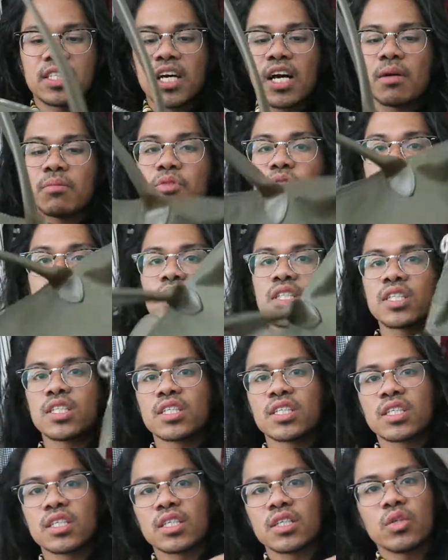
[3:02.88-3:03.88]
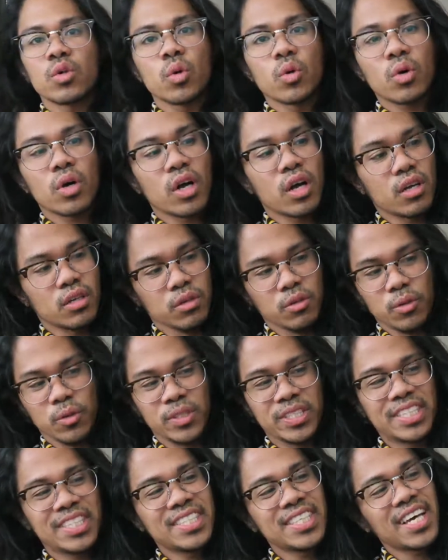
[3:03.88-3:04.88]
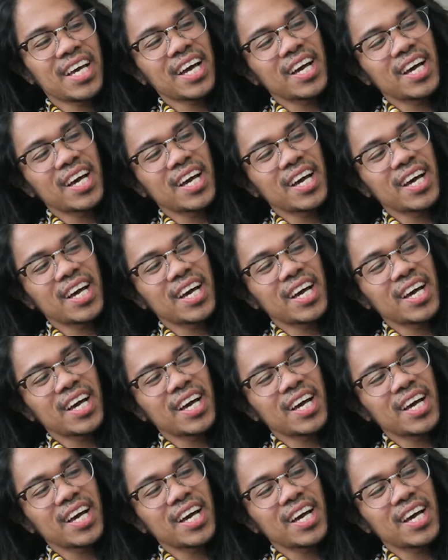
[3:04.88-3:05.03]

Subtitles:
comes with the golden,